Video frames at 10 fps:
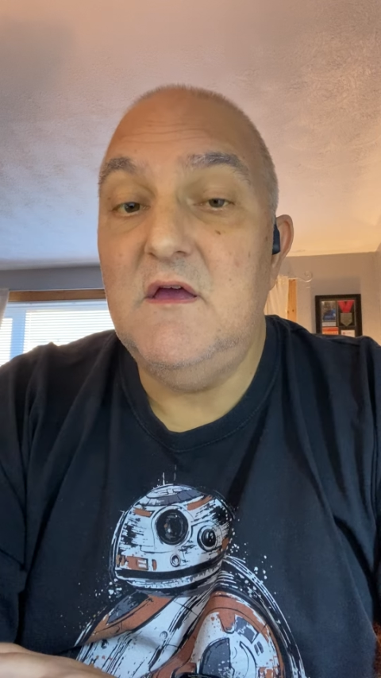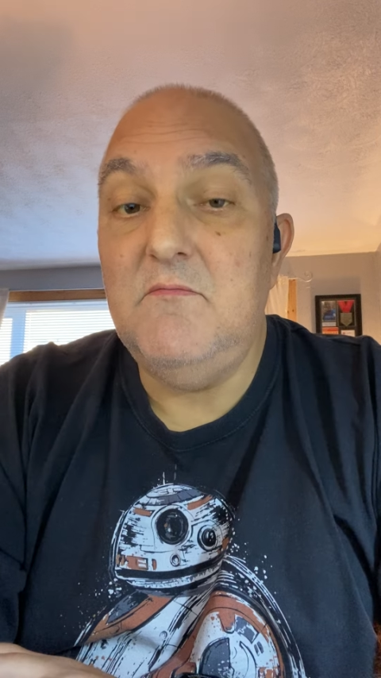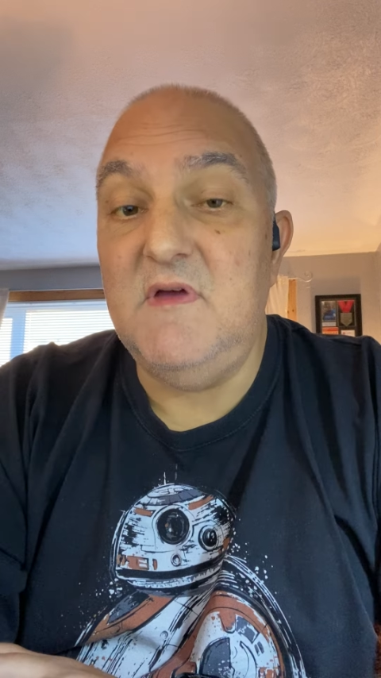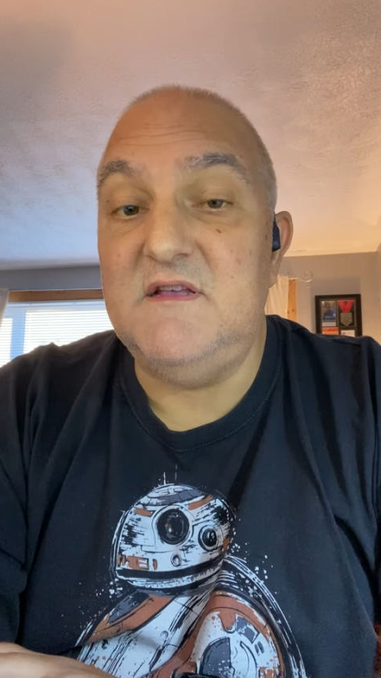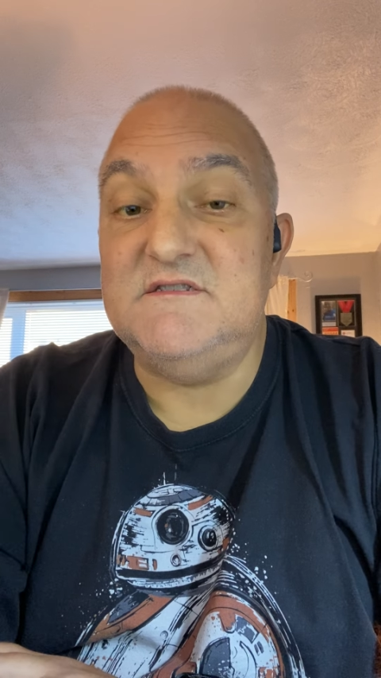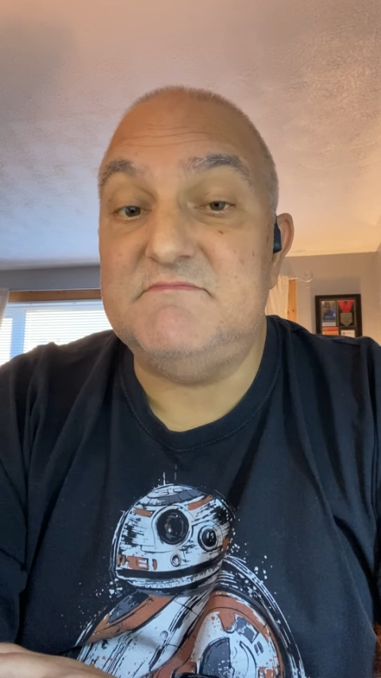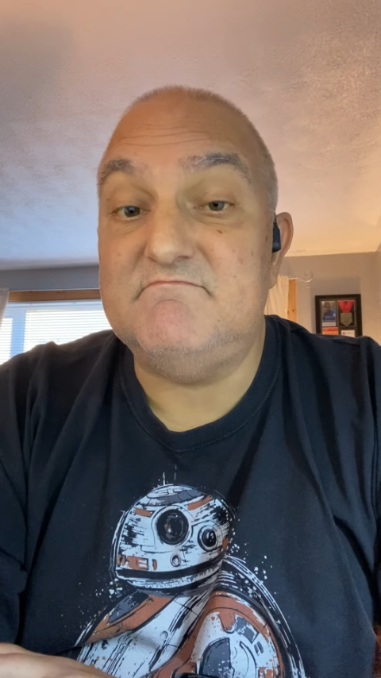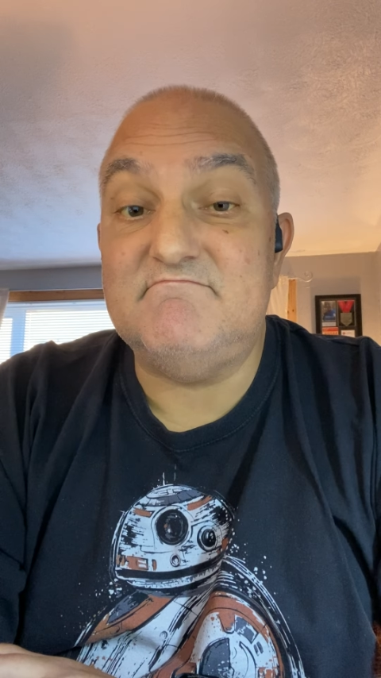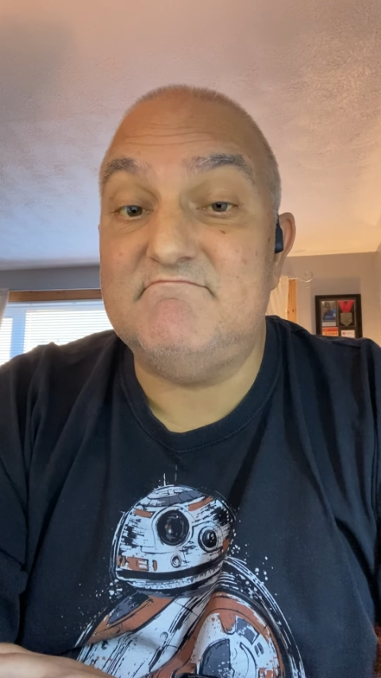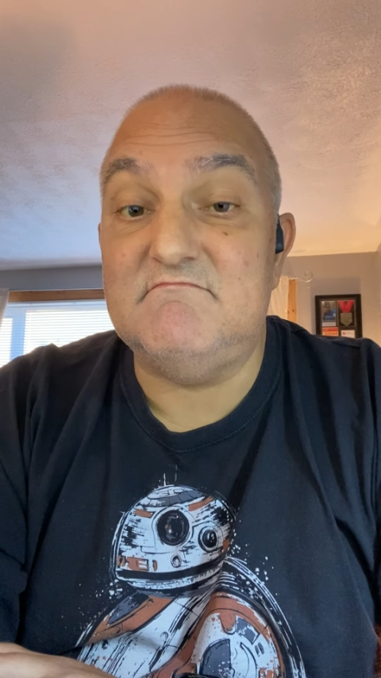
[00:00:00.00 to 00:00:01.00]
Means
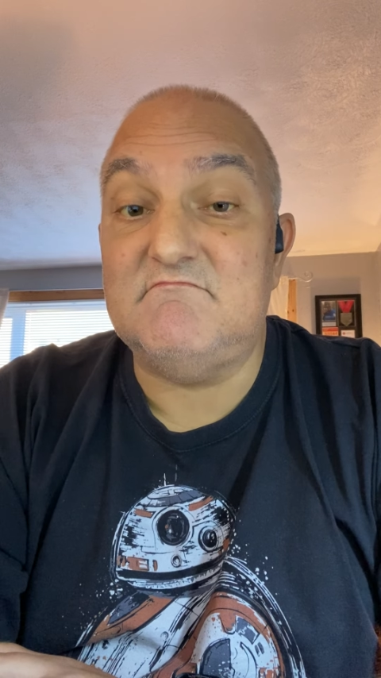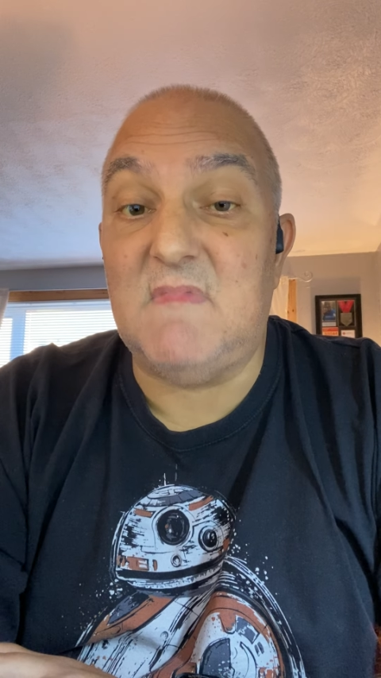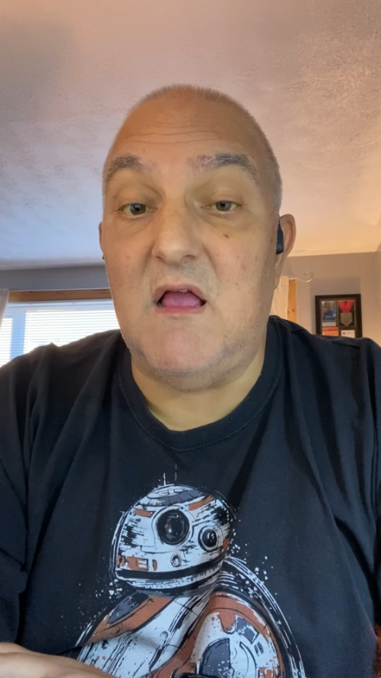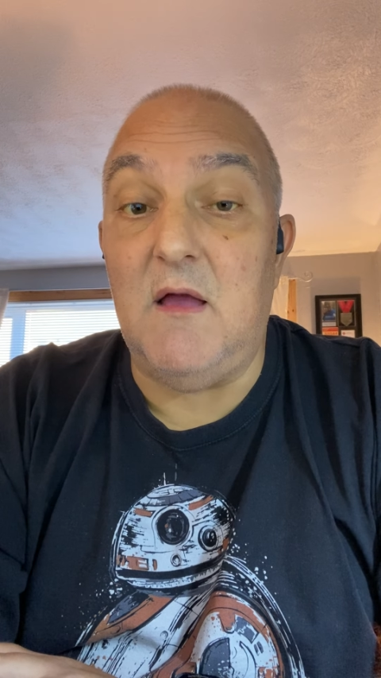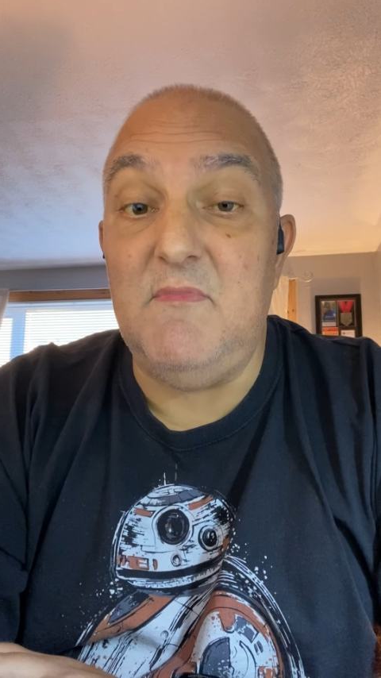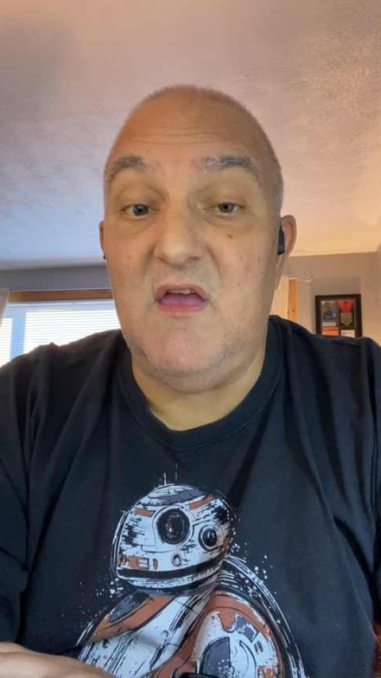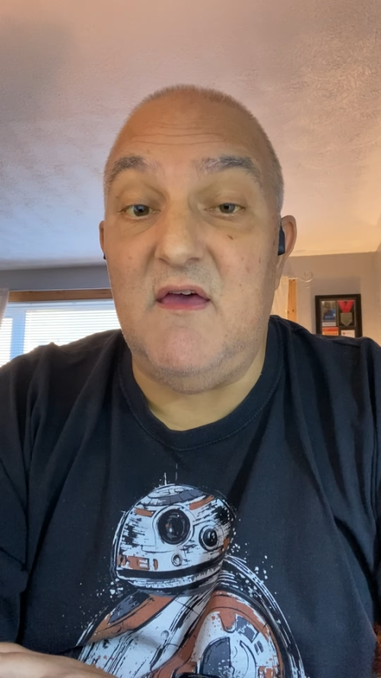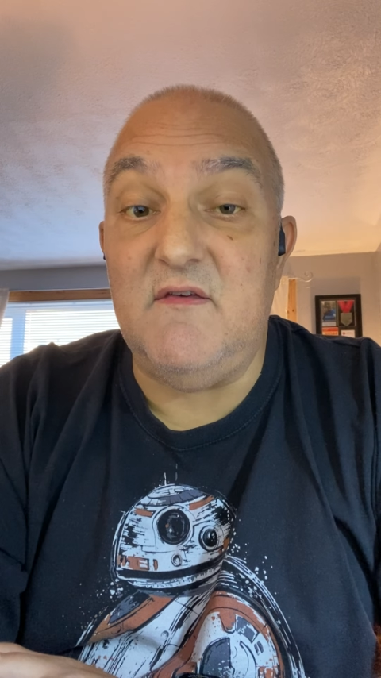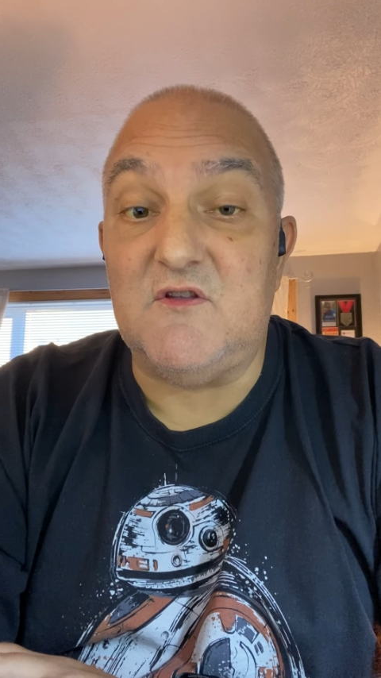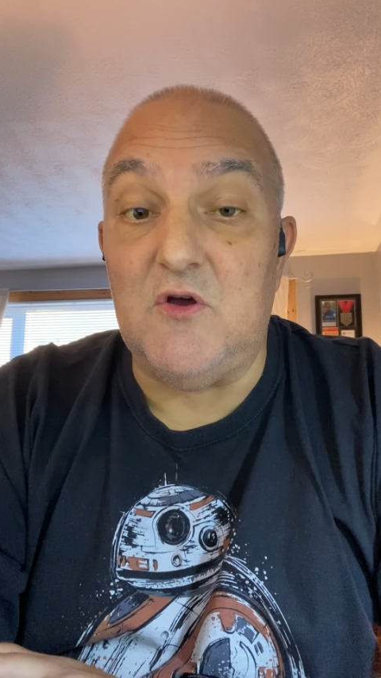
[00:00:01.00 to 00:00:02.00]
I'm
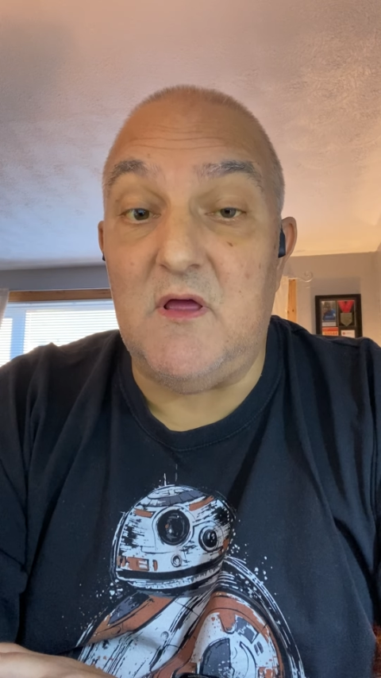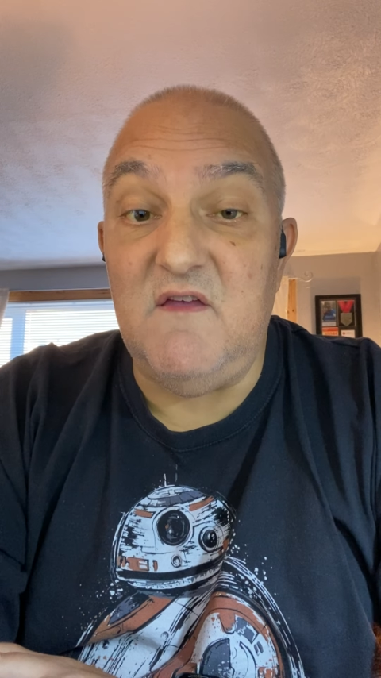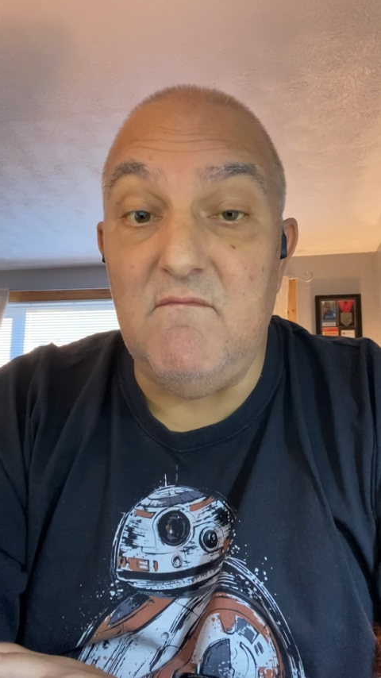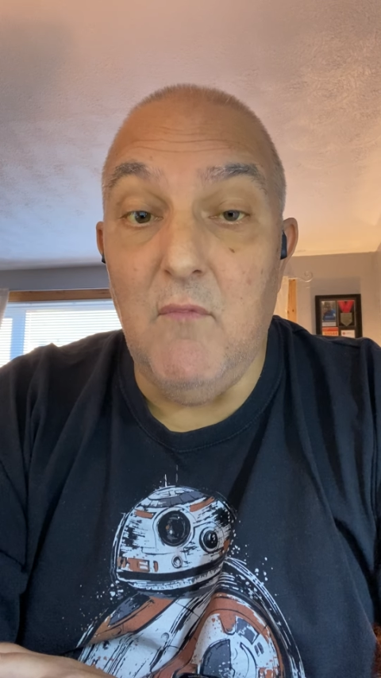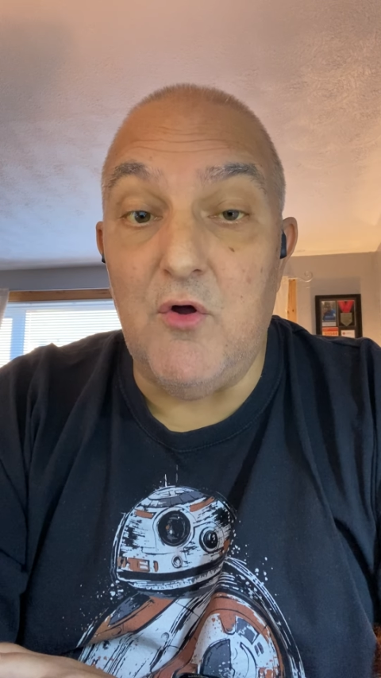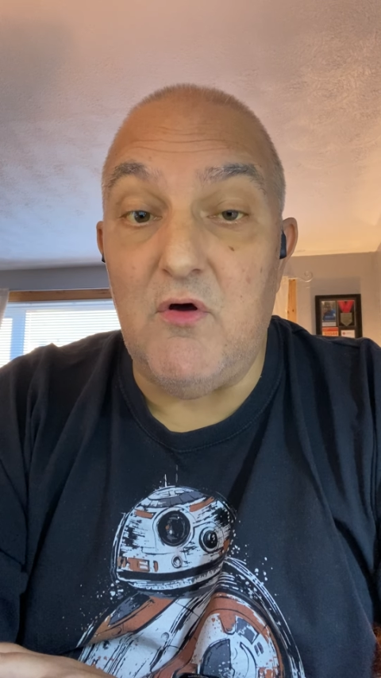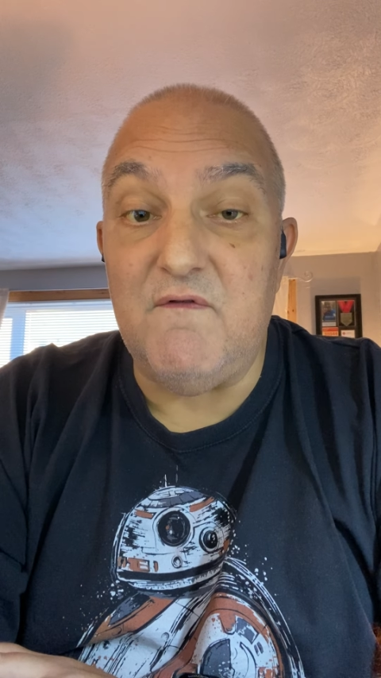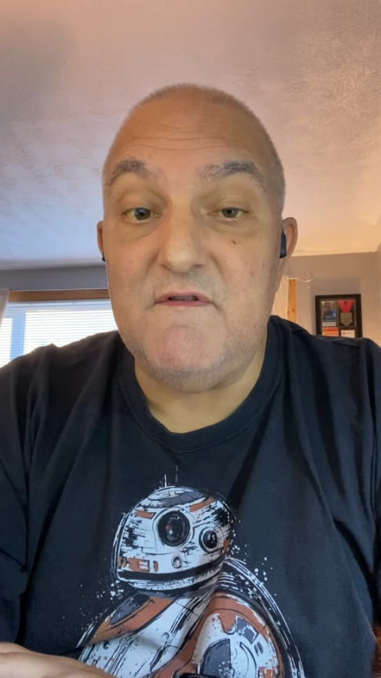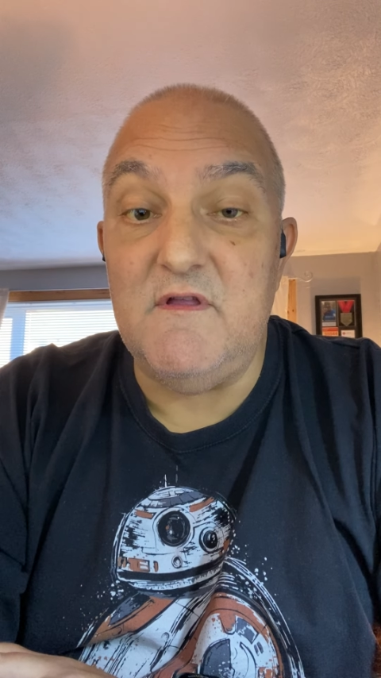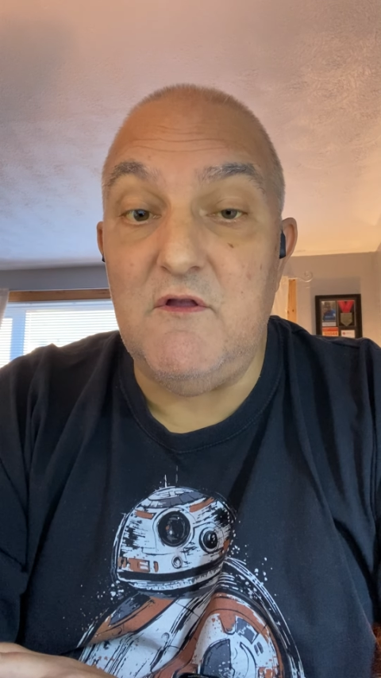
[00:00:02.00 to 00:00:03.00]
at the toilet even more
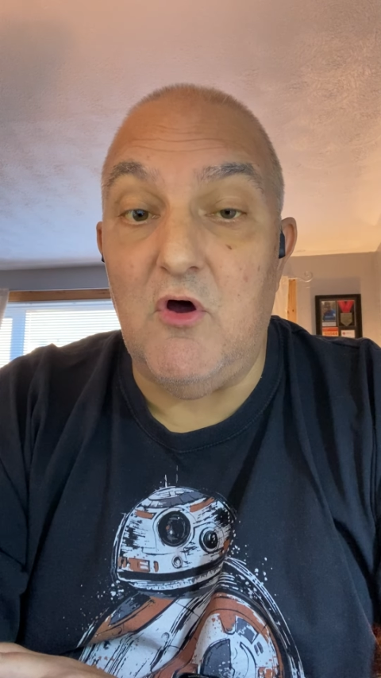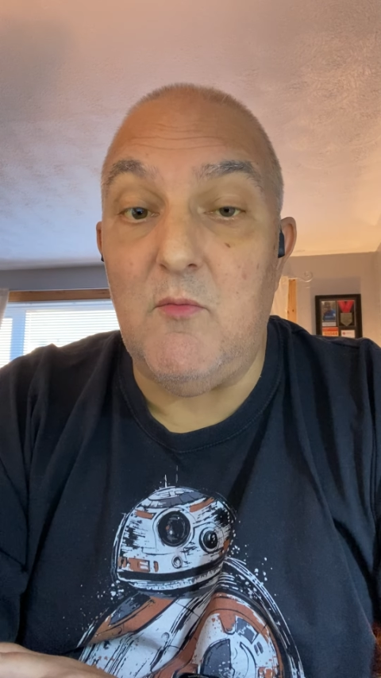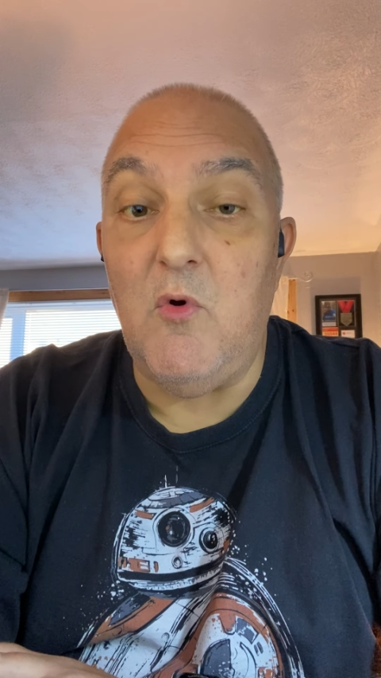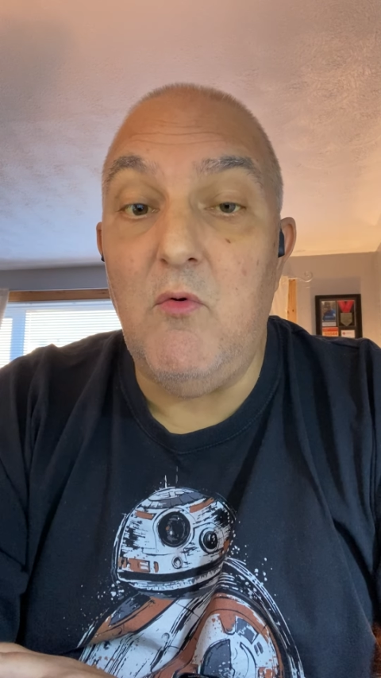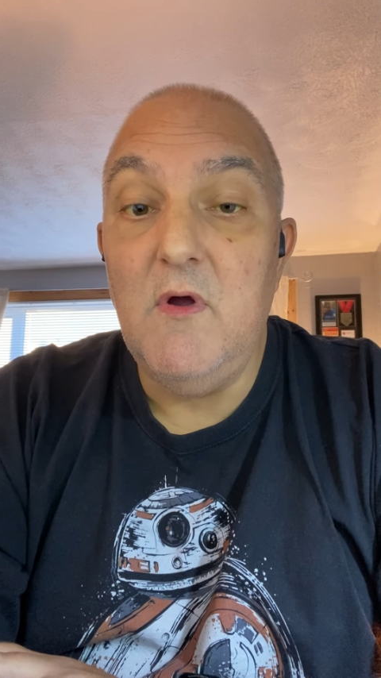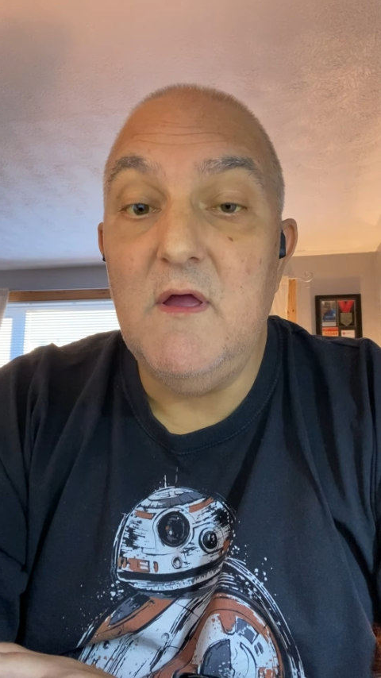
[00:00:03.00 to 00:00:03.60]
often than normal.